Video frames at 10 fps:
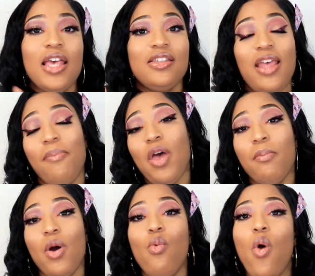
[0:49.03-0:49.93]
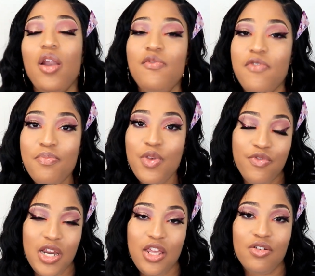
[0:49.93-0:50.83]
Step number one from the
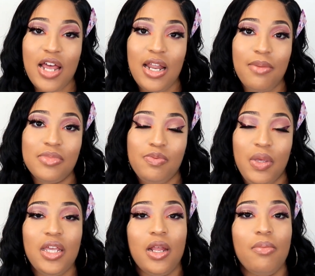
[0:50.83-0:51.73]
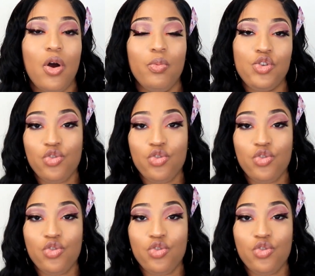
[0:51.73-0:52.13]
video that I'm speaking about,